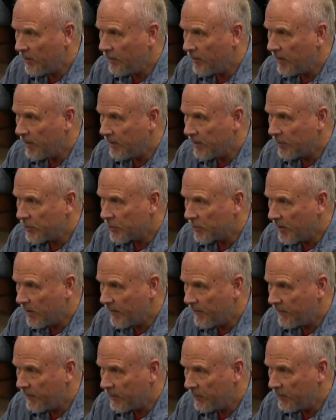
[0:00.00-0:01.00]
and hope that the
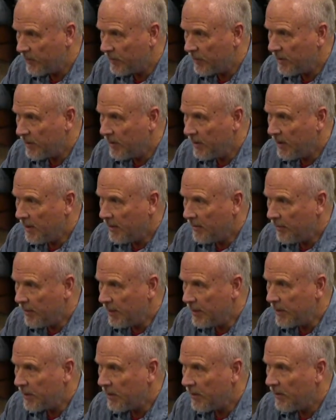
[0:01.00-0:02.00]
traffic would
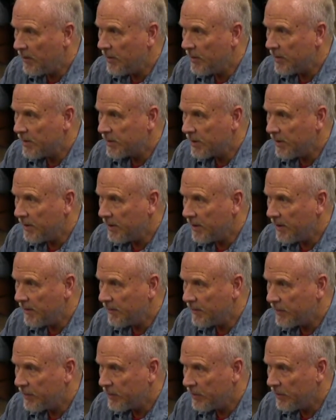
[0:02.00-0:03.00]
be courteous
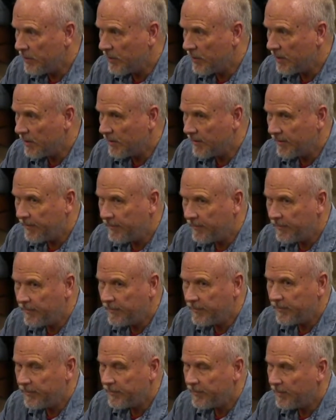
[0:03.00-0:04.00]
enough to
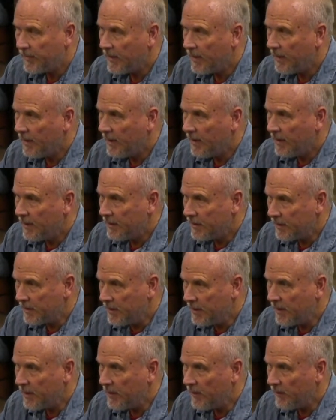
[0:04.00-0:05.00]

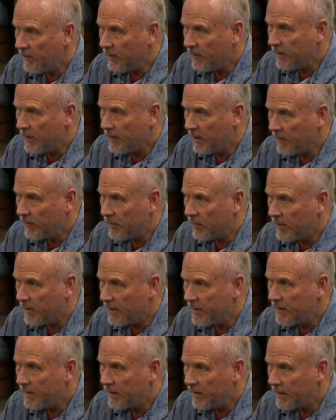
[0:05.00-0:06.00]
get over in the other
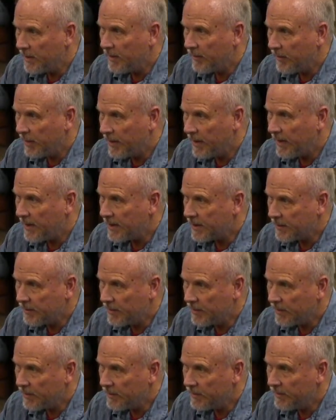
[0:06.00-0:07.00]
lane to let them pass,
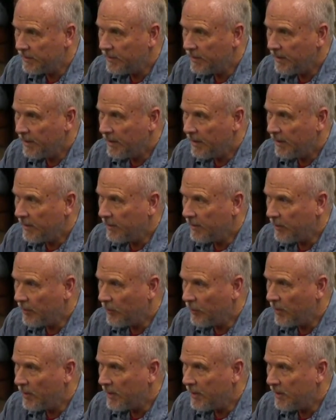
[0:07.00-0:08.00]
but
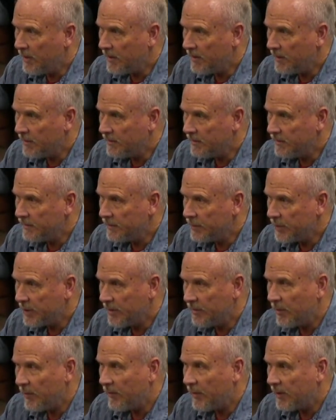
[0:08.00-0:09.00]
the way
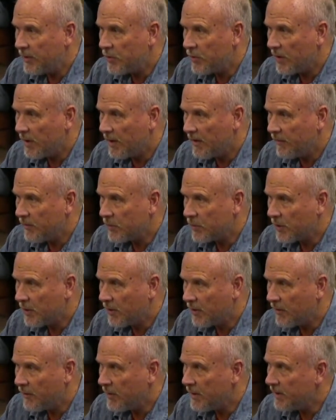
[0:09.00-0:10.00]
some of our drivers
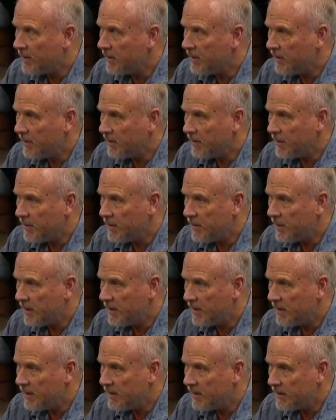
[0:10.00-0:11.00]
are around here these
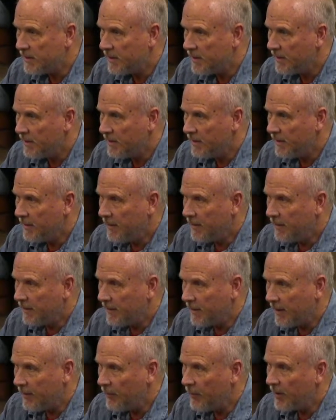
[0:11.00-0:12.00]
days,
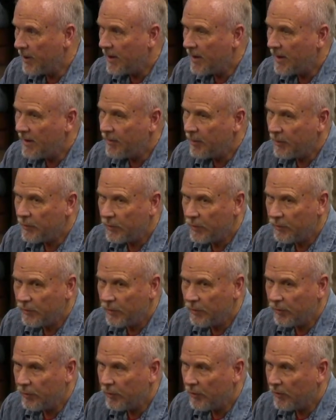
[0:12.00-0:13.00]
that would have happened when
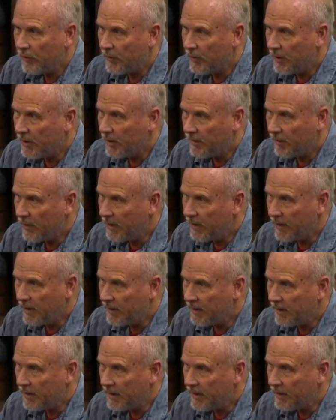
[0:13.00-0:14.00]
we were growing up, but
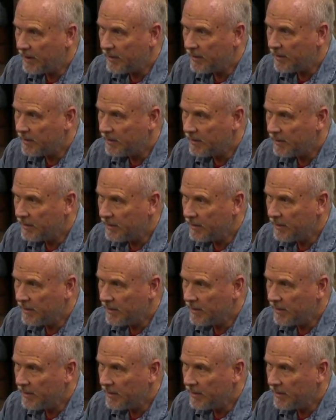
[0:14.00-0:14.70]
not now.